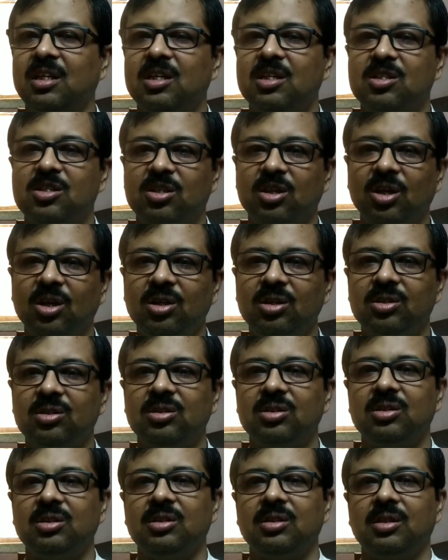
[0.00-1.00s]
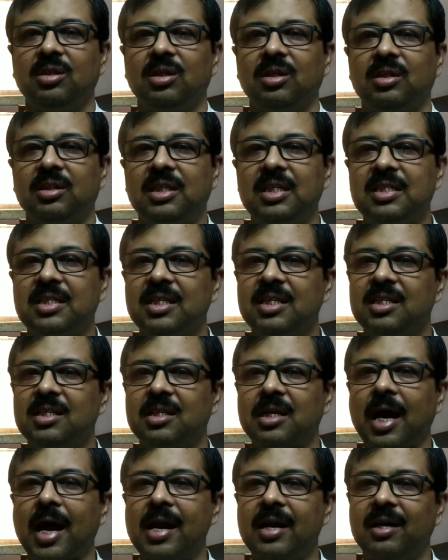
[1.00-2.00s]
So this is,
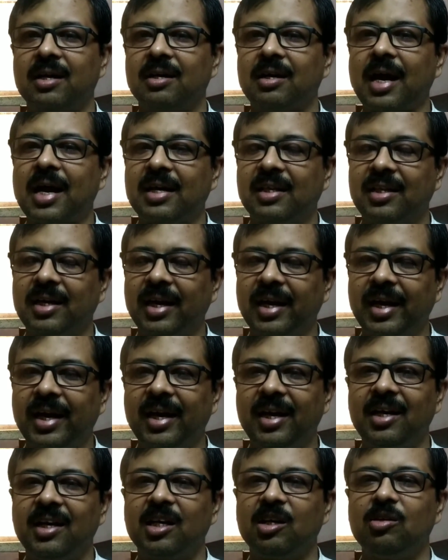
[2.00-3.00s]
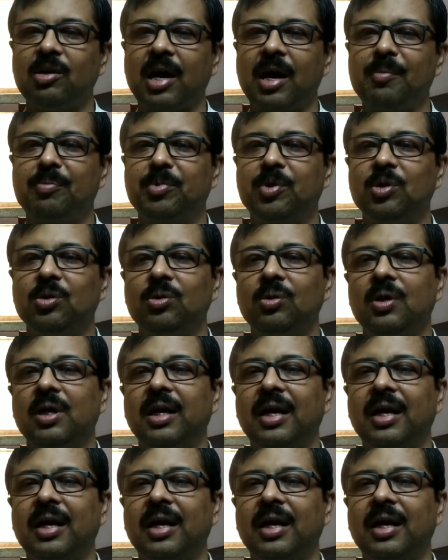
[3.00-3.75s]
and at the end you have to